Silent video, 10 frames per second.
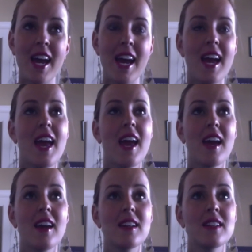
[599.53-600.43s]

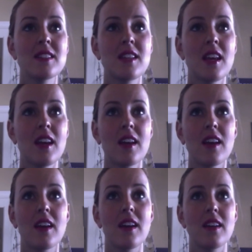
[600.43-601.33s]
And
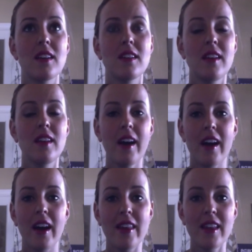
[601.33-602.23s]

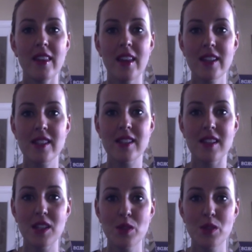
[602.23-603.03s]
yeah, I think that's